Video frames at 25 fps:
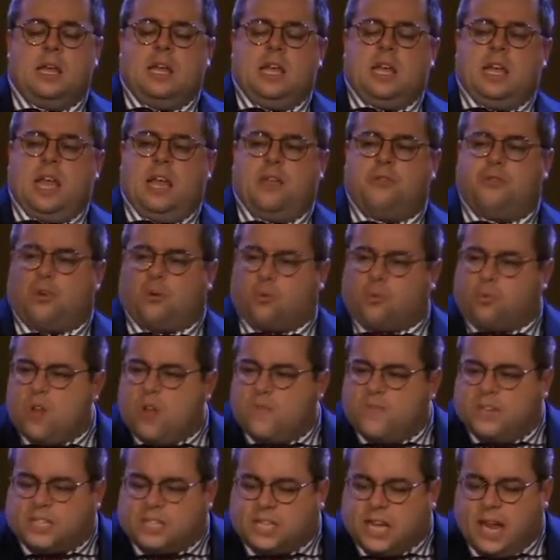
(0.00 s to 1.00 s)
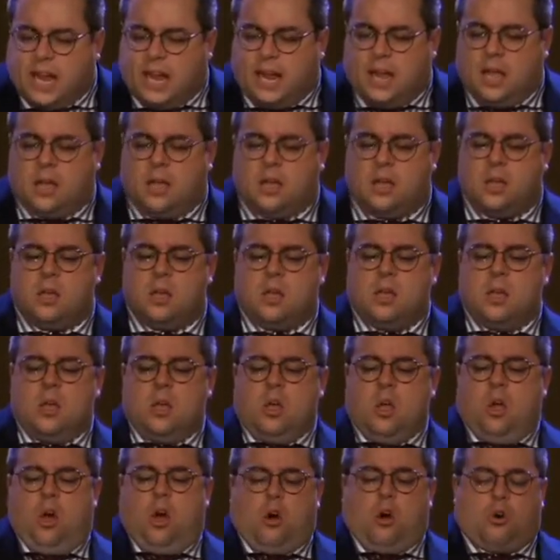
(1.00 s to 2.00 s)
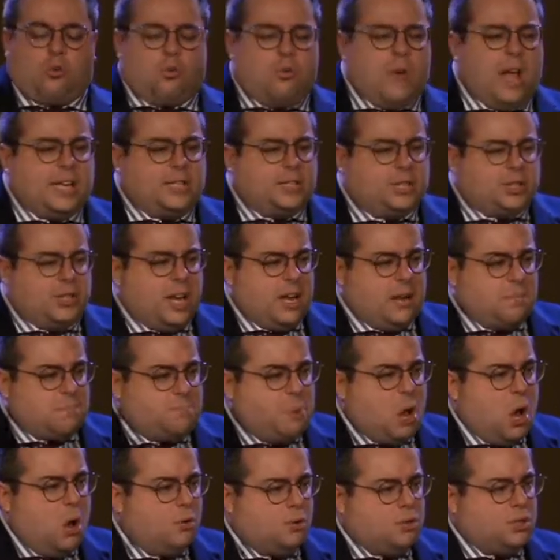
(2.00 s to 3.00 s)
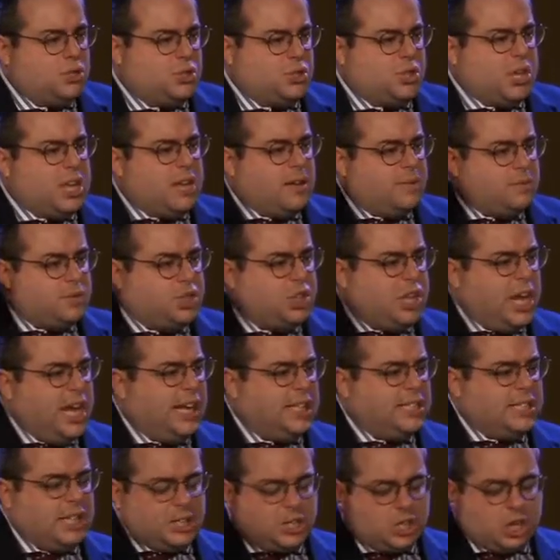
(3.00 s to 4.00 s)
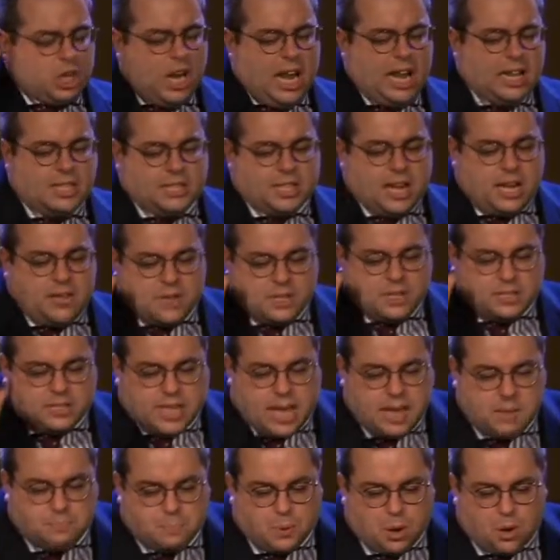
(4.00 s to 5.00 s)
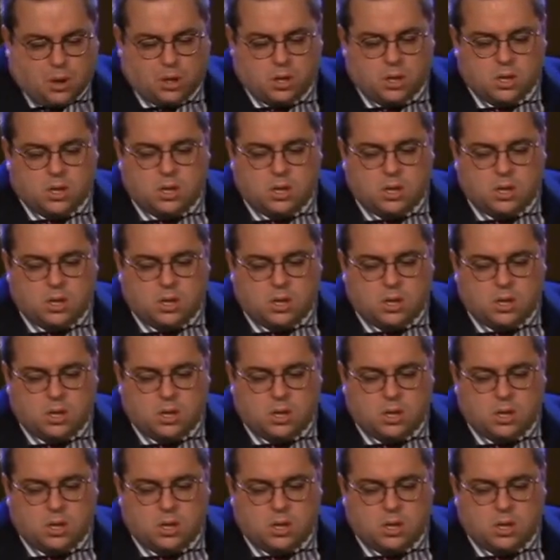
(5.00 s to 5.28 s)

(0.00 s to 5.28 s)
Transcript: And the riveting, arresting potency of Jesus cleansing the temple